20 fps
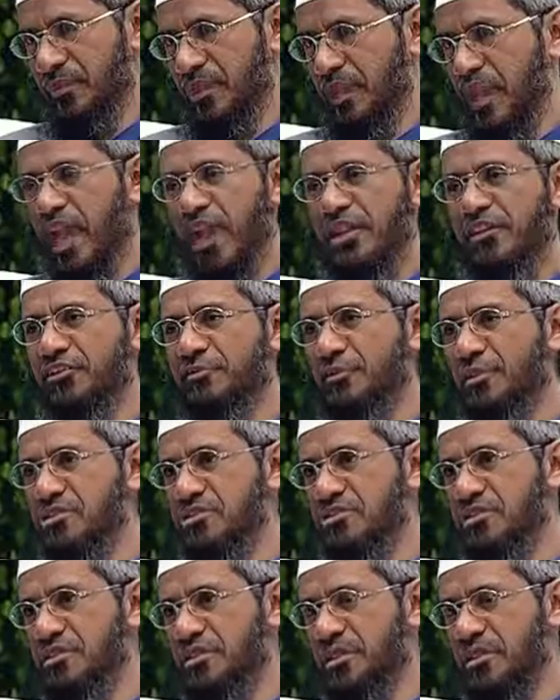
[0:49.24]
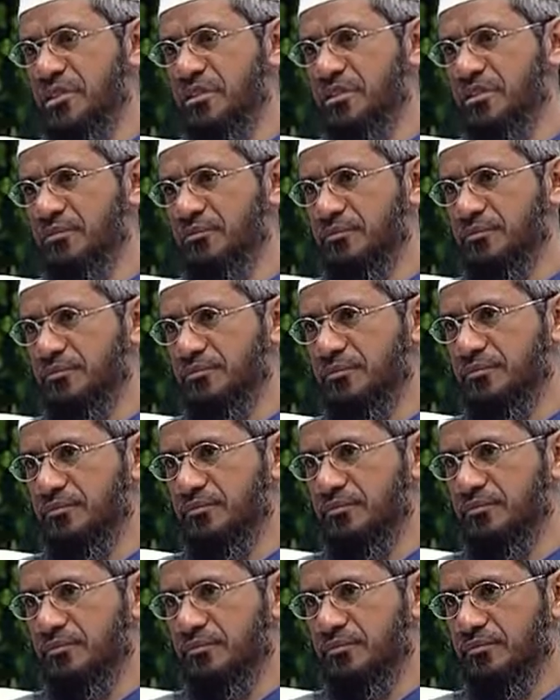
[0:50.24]
And it's mentioned in
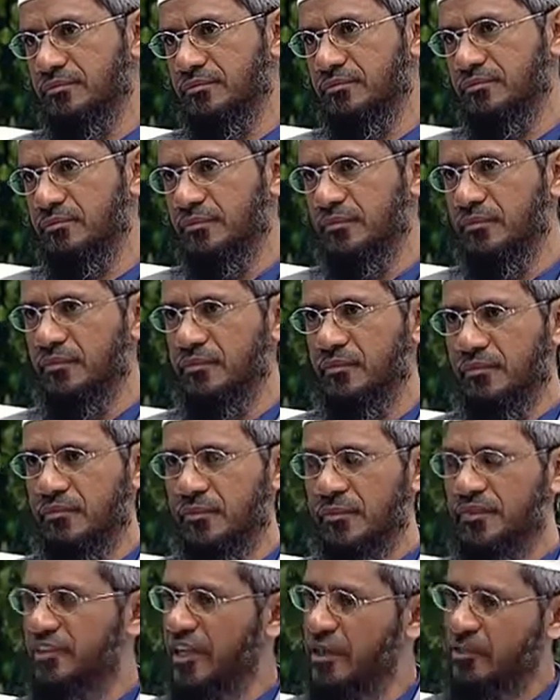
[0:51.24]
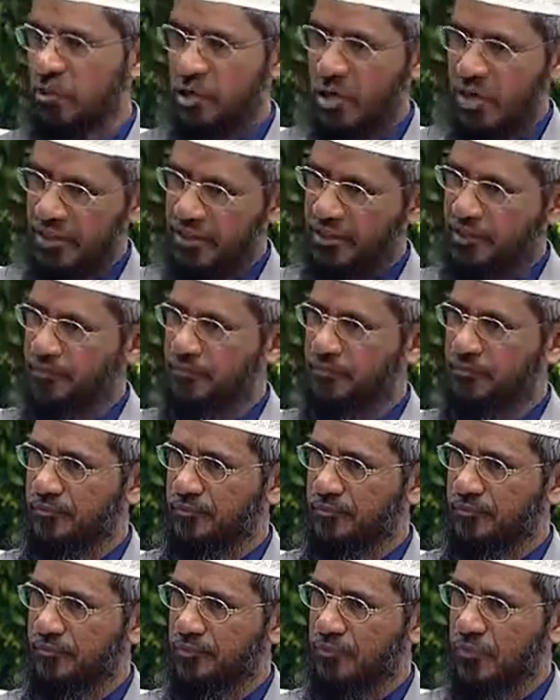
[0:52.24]
Sahih Bukhari,
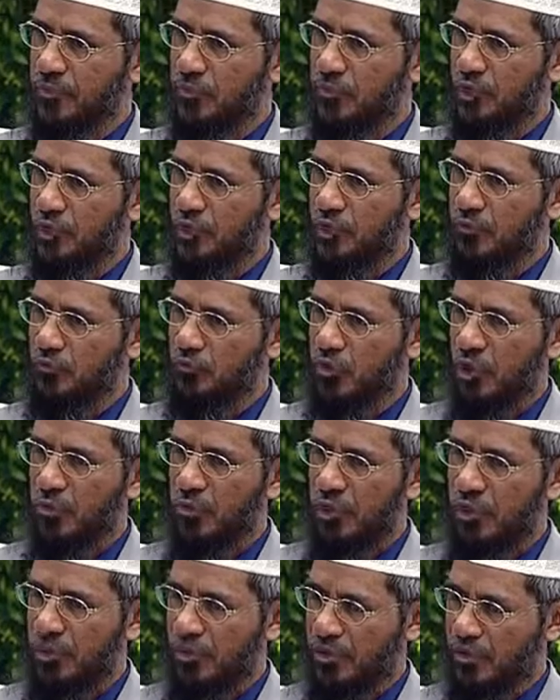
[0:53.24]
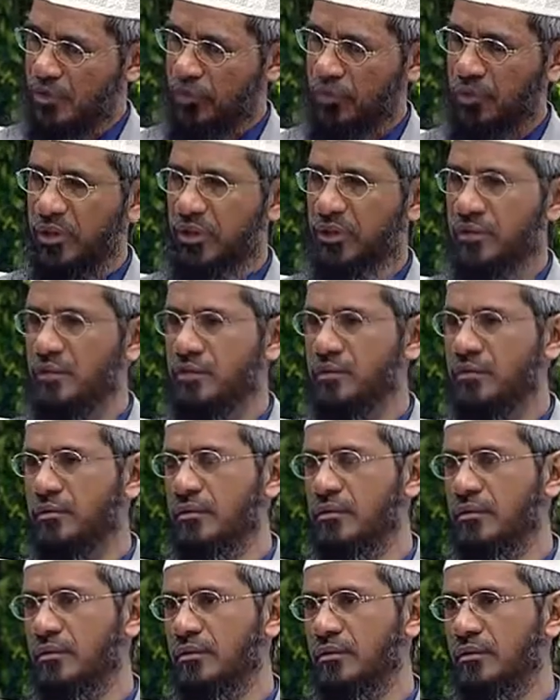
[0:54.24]
volume number 3,
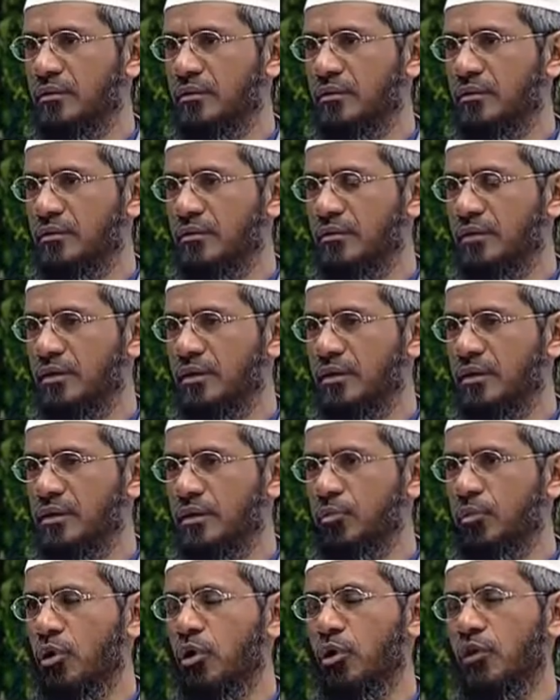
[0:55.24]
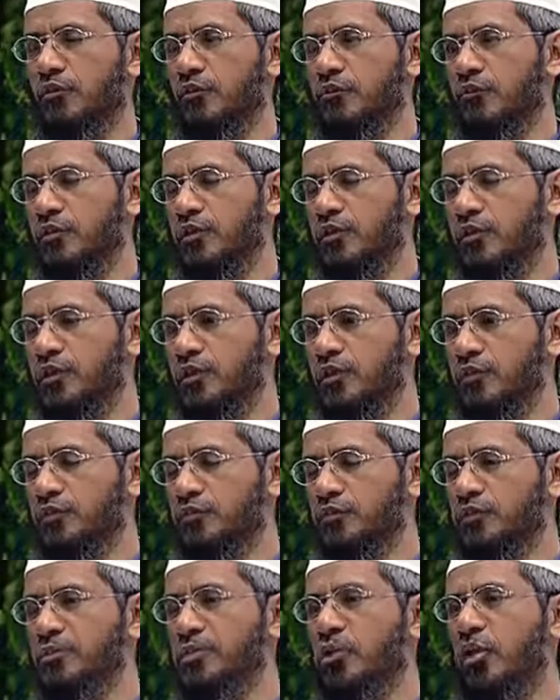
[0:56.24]
in the book of
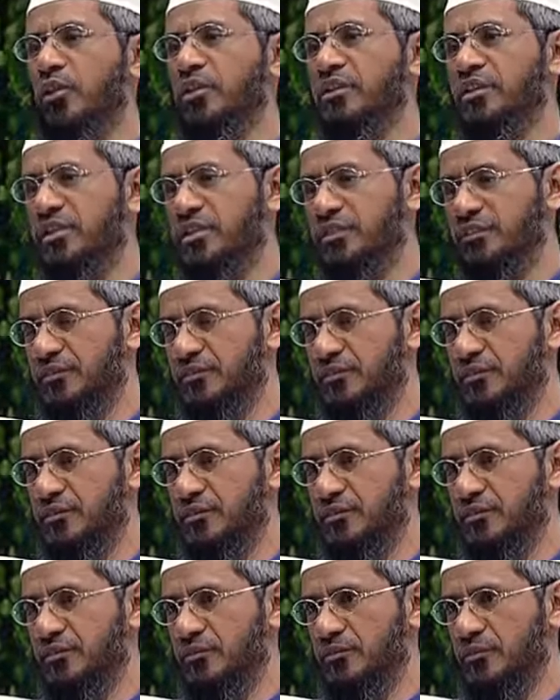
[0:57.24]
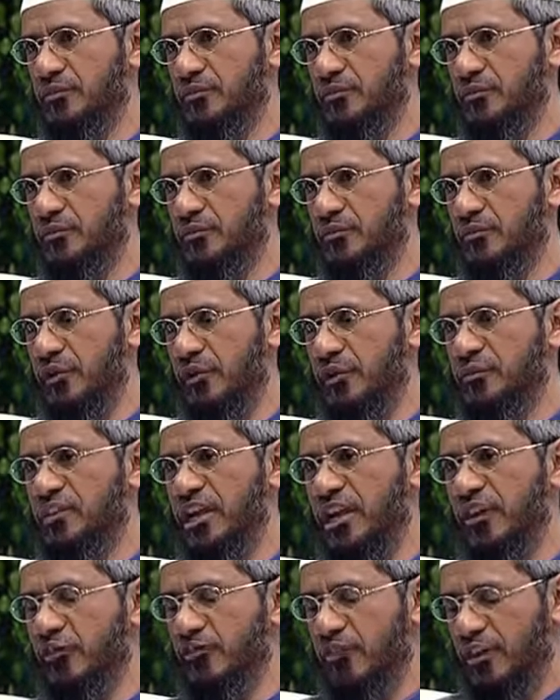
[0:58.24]
Superiority of the
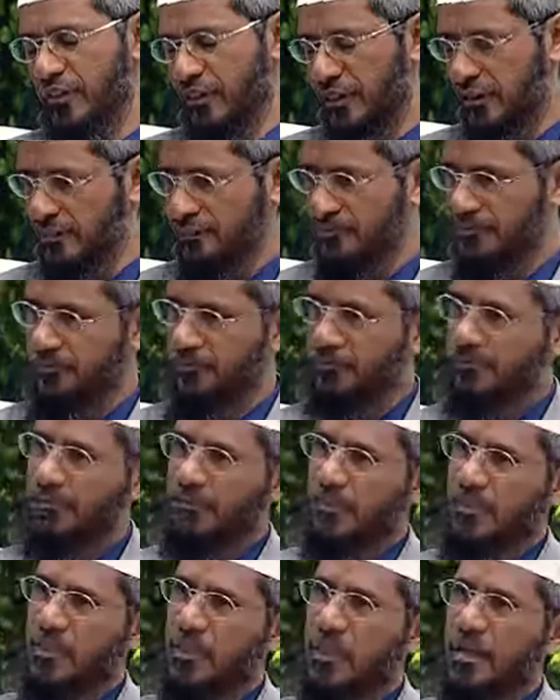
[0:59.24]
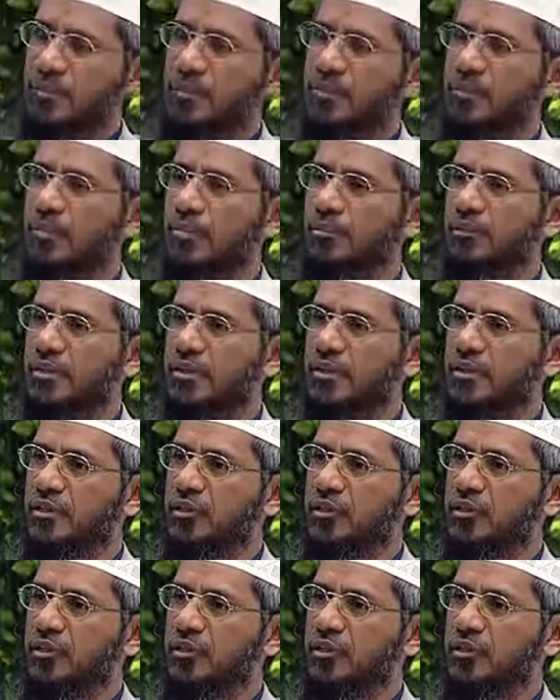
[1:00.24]
Night of Qadr, hadith number